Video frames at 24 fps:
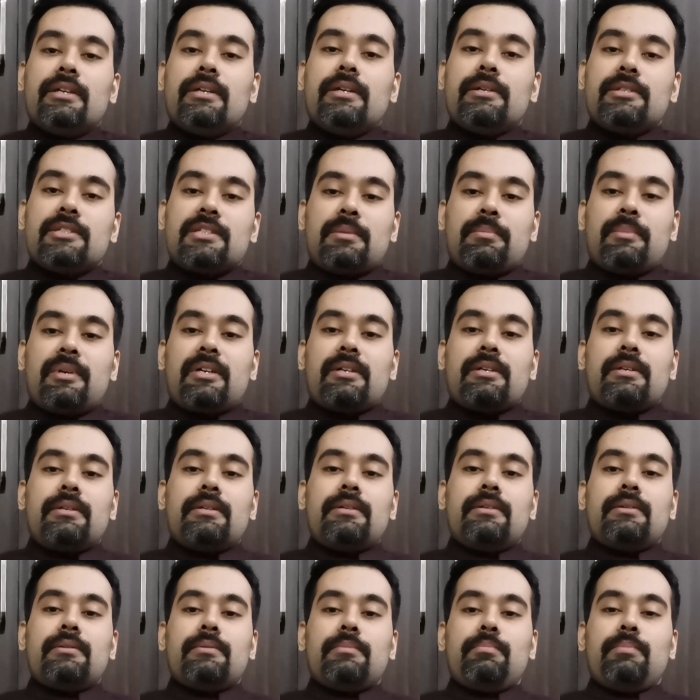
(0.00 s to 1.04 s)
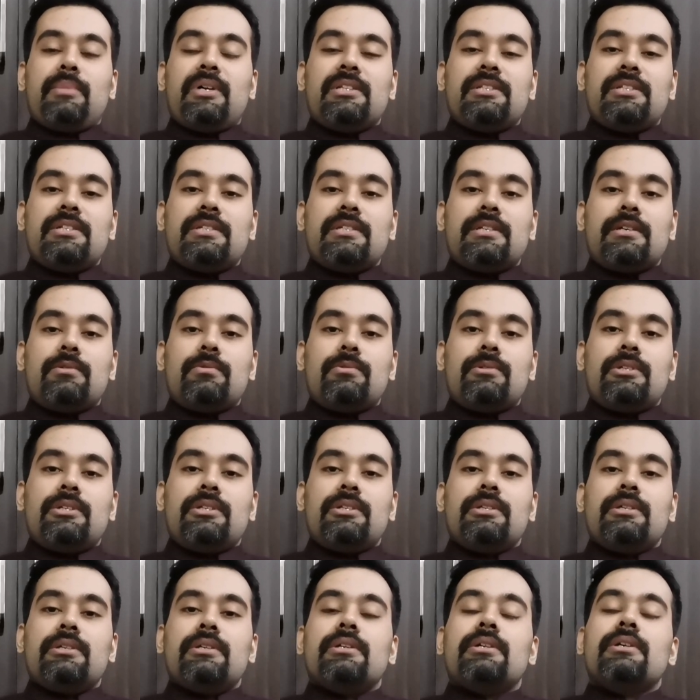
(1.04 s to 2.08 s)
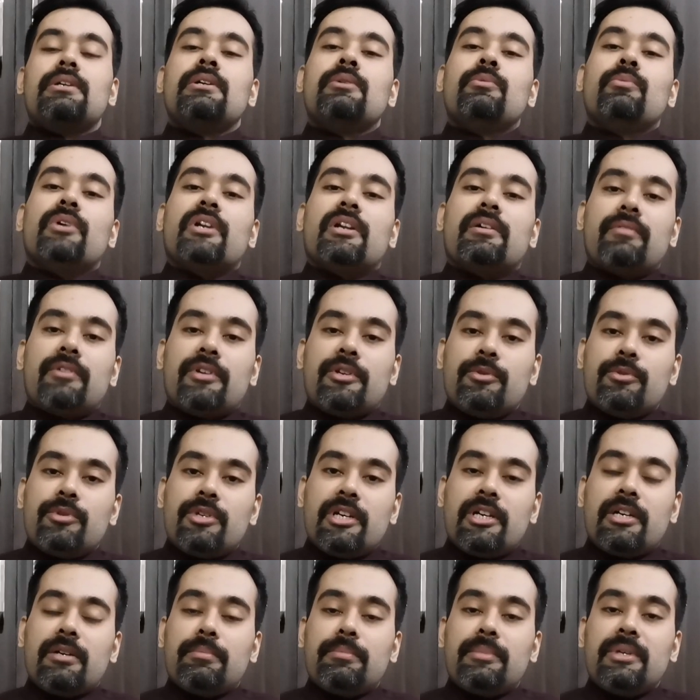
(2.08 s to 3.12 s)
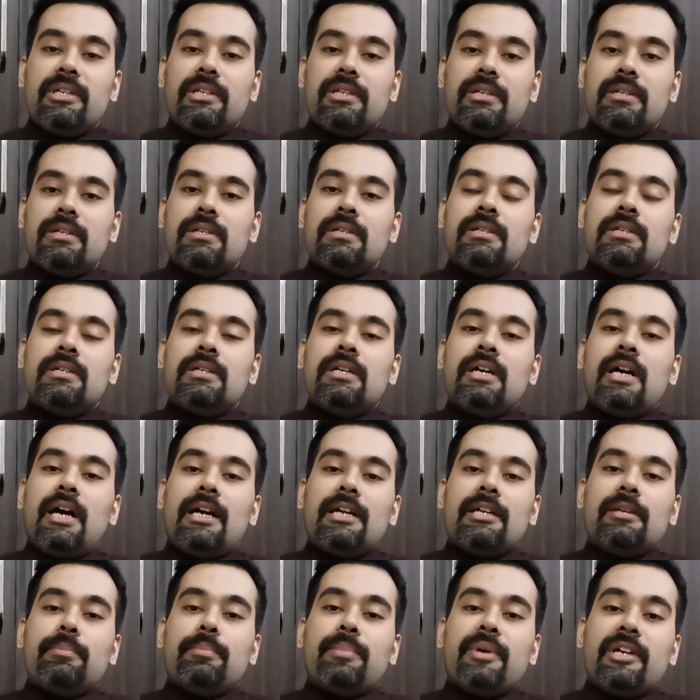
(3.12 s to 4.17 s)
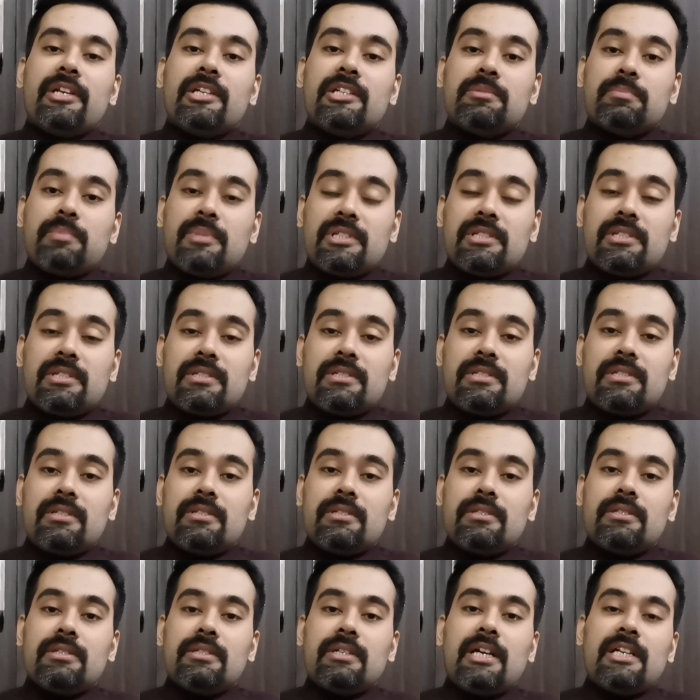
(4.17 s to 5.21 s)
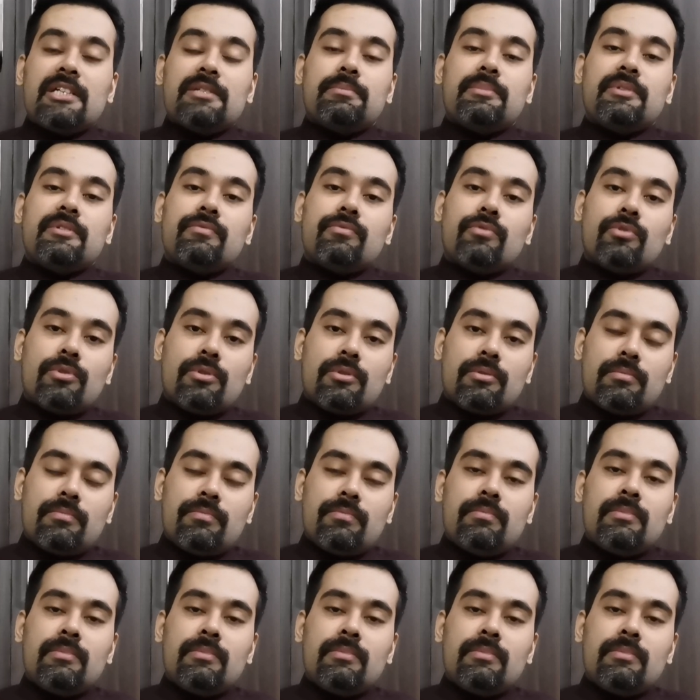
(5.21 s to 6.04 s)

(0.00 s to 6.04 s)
Your stomach bulges out whenever you take a meal, and the pain is persistent, has been for